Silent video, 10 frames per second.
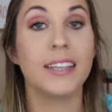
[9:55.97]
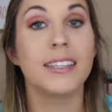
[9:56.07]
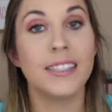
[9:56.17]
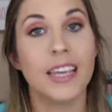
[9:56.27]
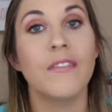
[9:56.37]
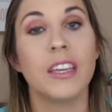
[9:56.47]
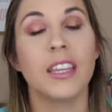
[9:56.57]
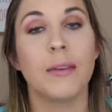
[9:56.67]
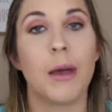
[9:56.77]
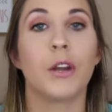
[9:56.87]
saving
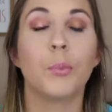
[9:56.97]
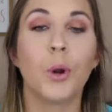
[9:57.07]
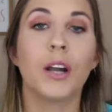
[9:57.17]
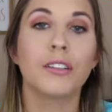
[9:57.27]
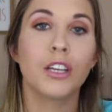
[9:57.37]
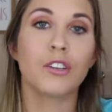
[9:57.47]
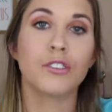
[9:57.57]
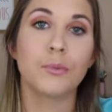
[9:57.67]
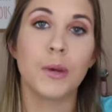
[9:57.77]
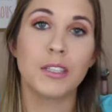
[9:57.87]
the amount of product that your
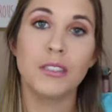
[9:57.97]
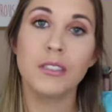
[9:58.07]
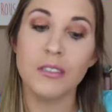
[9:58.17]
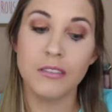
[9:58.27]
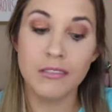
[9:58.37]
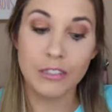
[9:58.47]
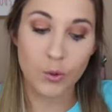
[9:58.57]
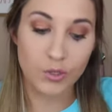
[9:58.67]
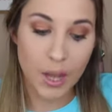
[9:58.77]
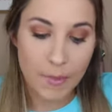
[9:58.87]
sponge
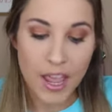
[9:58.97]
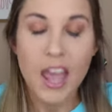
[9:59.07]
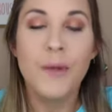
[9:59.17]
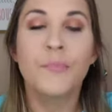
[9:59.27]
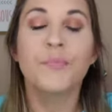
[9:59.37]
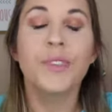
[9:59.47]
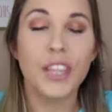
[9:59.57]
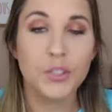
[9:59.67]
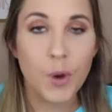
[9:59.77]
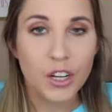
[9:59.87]
soaks up, the
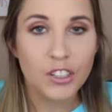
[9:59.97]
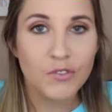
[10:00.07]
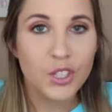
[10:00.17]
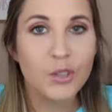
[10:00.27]
less product you have to